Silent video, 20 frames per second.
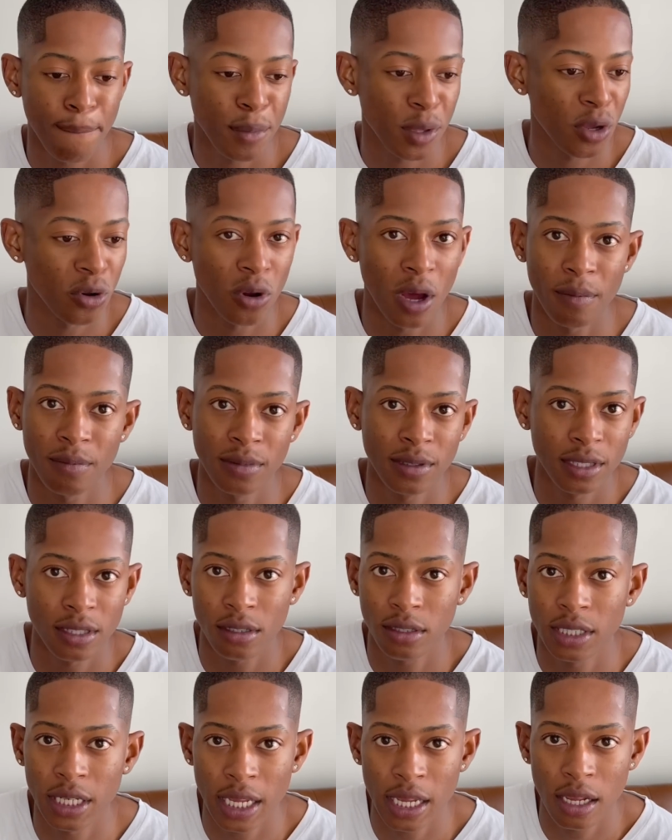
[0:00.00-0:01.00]
I'm still
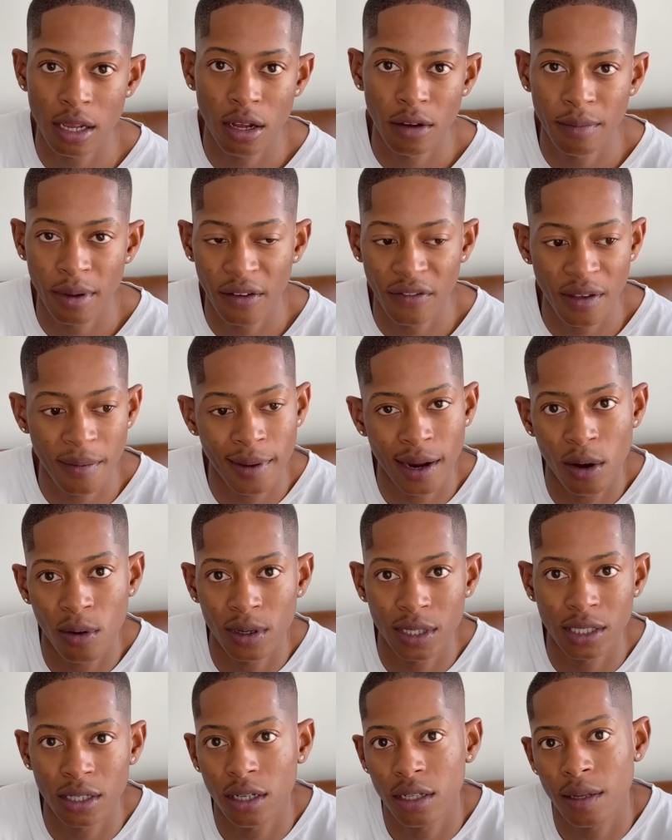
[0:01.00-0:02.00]
taking care of my family. I
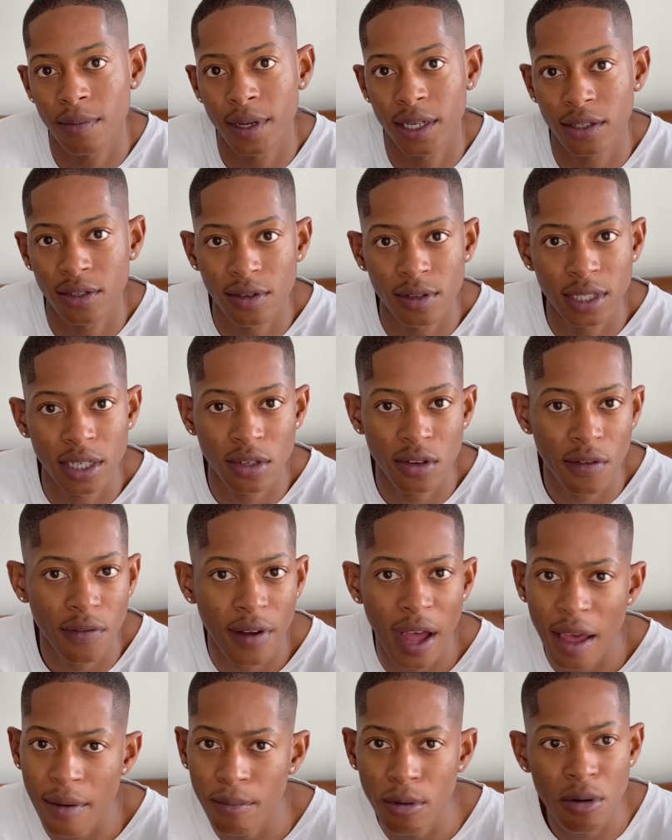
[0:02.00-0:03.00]
won't tell them excuses of
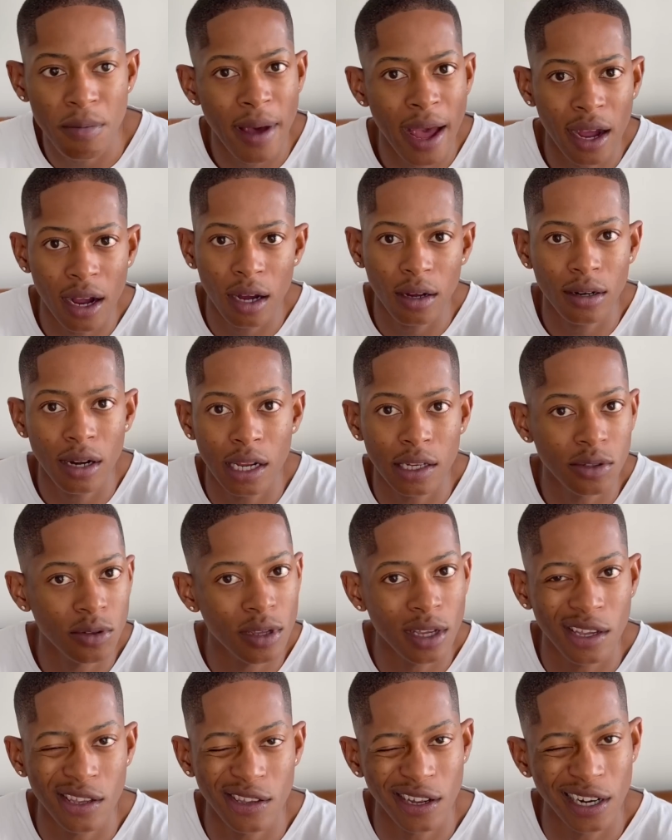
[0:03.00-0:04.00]
I blew my account last
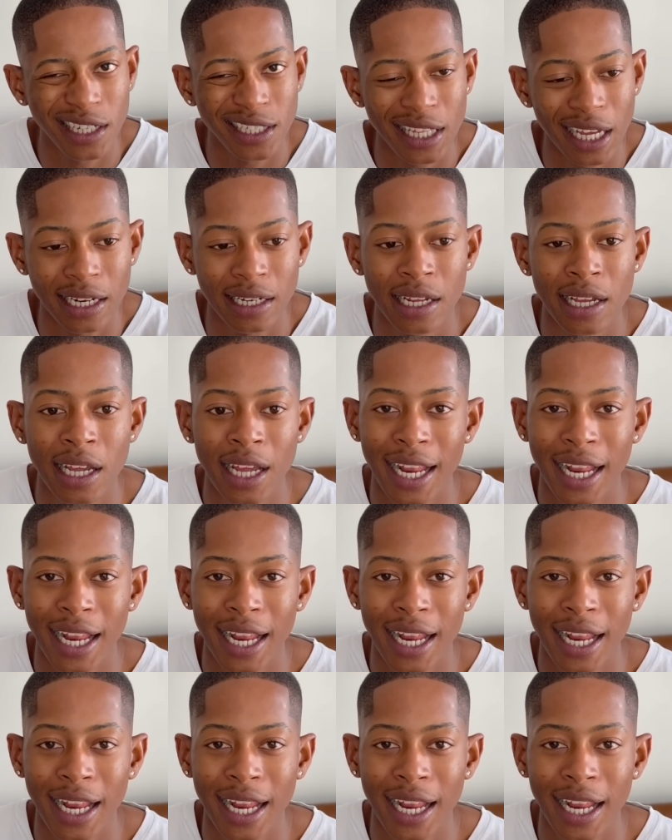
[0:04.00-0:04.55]
week. You understand?